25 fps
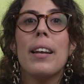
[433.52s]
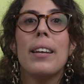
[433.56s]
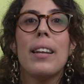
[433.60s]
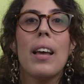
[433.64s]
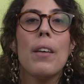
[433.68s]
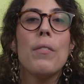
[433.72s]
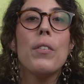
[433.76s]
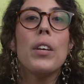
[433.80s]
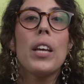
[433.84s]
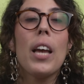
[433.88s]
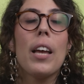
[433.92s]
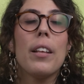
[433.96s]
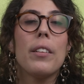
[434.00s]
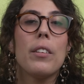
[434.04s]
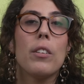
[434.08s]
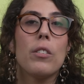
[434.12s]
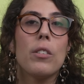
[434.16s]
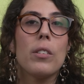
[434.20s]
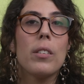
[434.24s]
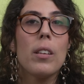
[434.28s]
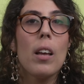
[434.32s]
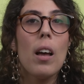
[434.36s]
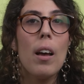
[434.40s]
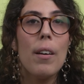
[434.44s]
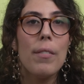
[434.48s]

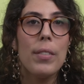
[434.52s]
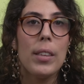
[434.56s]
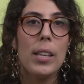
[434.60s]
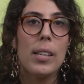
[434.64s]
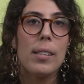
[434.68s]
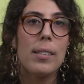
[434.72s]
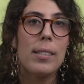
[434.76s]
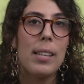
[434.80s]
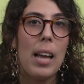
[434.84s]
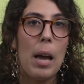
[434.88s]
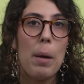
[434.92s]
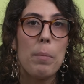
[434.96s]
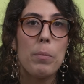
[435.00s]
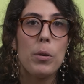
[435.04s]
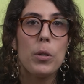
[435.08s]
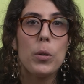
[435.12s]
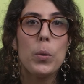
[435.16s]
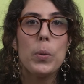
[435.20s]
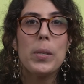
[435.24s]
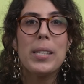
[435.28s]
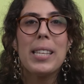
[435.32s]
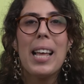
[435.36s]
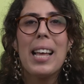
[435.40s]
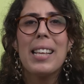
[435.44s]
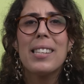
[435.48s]
Navigators of this time
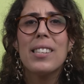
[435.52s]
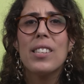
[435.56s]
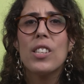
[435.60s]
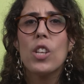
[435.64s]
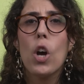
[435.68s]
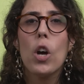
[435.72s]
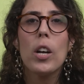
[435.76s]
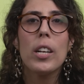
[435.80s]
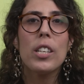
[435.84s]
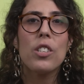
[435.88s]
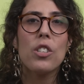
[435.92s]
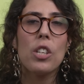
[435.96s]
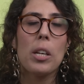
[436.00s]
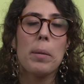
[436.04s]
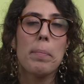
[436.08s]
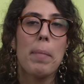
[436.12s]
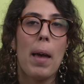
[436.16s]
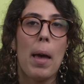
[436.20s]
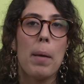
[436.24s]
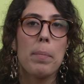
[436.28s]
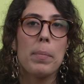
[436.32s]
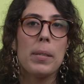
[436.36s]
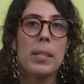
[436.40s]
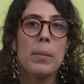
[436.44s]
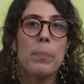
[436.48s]
produced astonishing
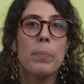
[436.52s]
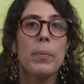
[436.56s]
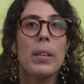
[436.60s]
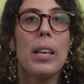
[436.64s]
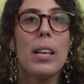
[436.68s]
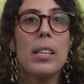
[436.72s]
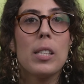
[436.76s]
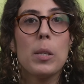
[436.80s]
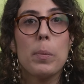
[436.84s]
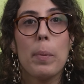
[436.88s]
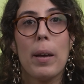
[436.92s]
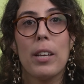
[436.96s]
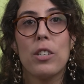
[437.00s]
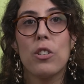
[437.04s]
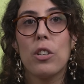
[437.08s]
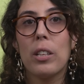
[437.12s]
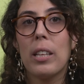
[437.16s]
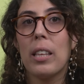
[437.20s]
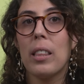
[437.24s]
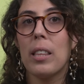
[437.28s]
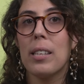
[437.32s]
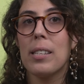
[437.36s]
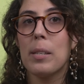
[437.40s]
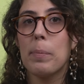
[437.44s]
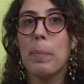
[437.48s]
maps,
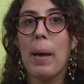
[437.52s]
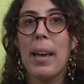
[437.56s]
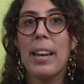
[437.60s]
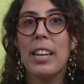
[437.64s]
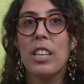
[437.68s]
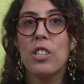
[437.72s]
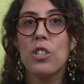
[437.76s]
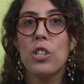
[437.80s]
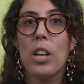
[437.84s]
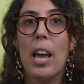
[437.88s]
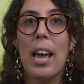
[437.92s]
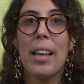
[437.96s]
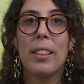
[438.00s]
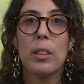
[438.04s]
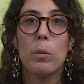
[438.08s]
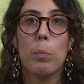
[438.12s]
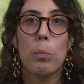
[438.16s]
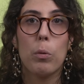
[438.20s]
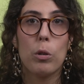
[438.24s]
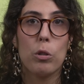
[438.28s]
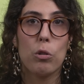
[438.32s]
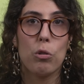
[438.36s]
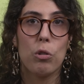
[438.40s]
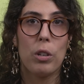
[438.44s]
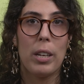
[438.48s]
especially the Spanish and the
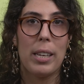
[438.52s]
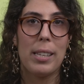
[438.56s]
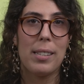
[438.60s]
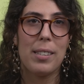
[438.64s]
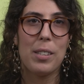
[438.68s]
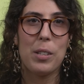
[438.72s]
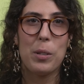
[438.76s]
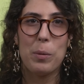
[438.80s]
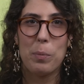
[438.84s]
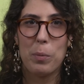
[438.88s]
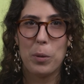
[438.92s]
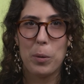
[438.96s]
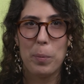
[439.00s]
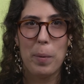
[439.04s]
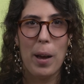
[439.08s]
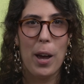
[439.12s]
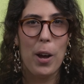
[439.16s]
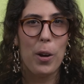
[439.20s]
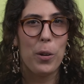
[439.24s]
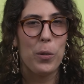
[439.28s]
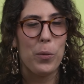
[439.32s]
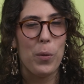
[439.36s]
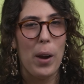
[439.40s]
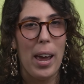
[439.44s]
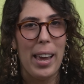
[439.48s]
Portuguese, to pull my
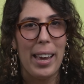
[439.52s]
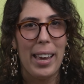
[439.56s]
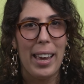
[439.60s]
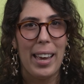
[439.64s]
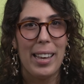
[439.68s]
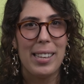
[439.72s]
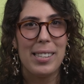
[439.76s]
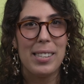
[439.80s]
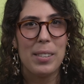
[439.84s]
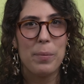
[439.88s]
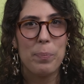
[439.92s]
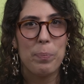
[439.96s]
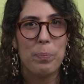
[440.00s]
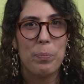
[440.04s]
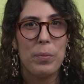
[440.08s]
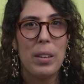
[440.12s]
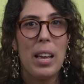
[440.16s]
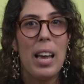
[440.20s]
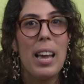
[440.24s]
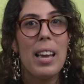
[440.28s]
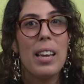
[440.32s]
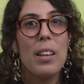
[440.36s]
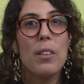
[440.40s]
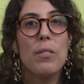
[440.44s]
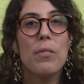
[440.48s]
own rankings.
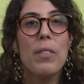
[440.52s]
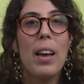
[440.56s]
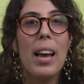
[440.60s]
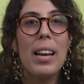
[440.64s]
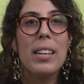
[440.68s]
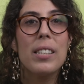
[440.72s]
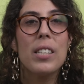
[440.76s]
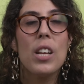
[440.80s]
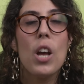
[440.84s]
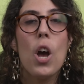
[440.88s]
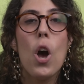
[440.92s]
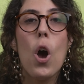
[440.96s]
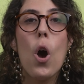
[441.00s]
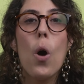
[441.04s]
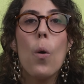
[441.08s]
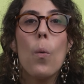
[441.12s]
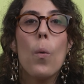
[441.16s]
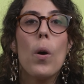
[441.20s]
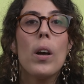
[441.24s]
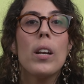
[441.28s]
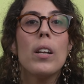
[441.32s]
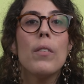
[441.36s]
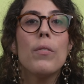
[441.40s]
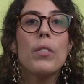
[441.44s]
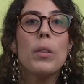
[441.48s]
In fact,
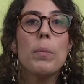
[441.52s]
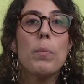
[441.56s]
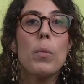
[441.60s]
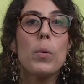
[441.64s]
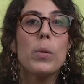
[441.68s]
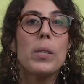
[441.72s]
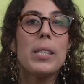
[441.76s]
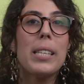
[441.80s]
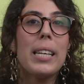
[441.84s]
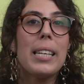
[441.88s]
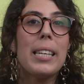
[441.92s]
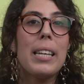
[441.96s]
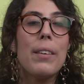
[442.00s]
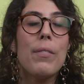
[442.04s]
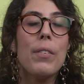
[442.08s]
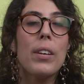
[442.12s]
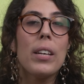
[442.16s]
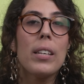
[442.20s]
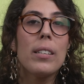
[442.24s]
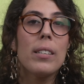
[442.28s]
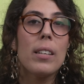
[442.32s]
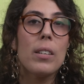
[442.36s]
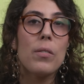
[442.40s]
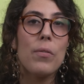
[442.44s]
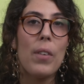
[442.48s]
one of the most
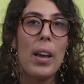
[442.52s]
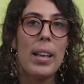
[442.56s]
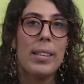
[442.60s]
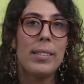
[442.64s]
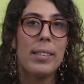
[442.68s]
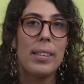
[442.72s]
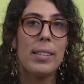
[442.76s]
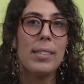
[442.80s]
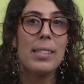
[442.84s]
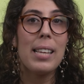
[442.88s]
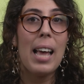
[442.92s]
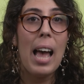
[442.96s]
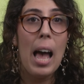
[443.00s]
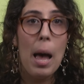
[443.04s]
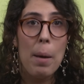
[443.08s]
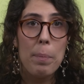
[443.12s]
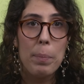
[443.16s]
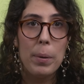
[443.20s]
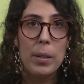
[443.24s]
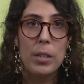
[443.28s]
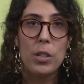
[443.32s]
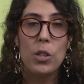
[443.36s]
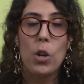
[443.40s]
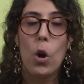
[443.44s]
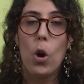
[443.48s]
significant advances
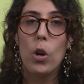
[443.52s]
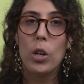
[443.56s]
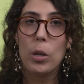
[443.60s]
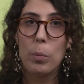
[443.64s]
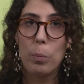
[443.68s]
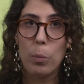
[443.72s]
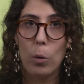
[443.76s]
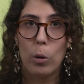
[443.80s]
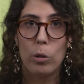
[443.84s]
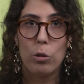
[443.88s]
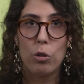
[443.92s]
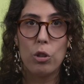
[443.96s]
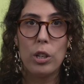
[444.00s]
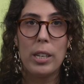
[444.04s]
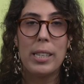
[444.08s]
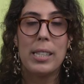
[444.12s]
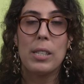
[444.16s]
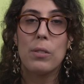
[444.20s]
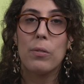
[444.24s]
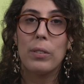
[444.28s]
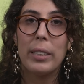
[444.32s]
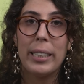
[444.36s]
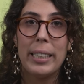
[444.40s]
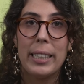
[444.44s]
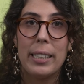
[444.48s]
happened on the
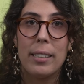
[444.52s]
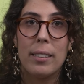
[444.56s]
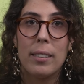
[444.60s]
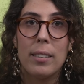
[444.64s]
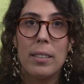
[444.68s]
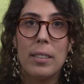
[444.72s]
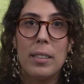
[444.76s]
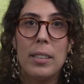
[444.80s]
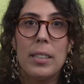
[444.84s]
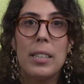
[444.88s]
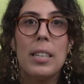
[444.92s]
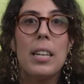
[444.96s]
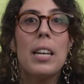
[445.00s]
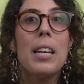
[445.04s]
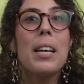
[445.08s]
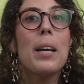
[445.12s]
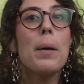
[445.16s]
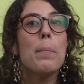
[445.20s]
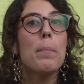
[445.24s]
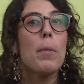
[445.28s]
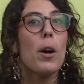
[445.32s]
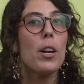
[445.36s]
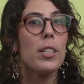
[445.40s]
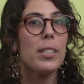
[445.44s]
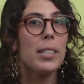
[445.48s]
Portuguese fleet.
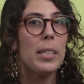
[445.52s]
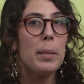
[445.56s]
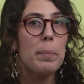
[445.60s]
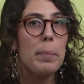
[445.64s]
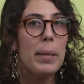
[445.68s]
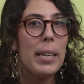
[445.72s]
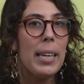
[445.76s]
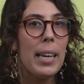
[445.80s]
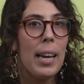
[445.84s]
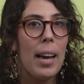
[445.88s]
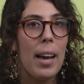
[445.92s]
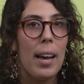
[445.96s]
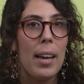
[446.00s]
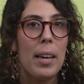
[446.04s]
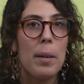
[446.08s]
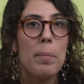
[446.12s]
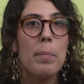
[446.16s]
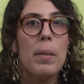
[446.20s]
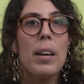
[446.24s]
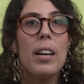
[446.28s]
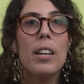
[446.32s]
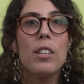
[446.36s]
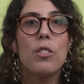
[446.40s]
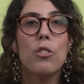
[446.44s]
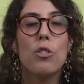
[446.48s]
Martin
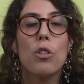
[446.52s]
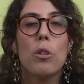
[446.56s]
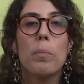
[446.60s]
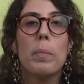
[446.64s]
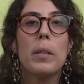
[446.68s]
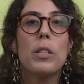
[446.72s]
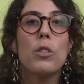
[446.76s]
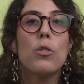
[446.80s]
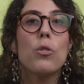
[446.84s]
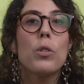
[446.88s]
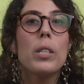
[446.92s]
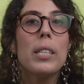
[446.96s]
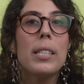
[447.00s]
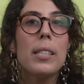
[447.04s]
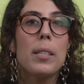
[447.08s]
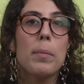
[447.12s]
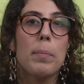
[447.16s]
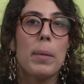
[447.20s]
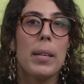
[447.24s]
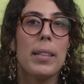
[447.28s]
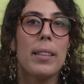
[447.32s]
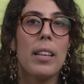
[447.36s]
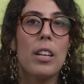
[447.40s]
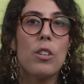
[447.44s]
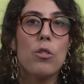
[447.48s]
Beheim, a German
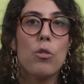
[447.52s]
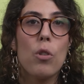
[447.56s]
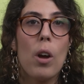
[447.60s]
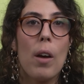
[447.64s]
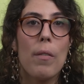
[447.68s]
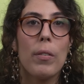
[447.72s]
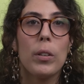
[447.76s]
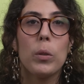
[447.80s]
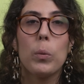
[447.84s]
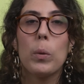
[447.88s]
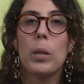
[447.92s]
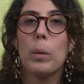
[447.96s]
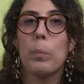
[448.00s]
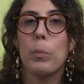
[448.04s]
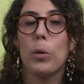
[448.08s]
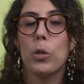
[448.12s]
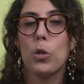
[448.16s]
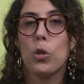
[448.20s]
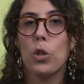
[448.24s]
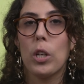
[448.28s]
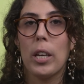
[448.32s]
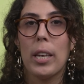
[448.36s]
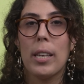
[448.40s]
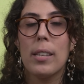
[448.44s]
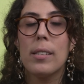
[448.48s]
tradesman that traveled with the
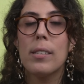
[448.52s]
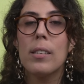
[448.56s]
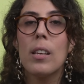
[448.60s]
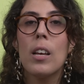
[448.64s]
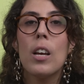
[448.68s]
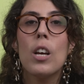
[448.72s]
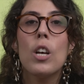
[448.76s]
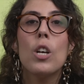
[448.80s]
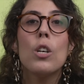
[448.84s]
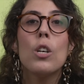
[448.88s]
Portuguese,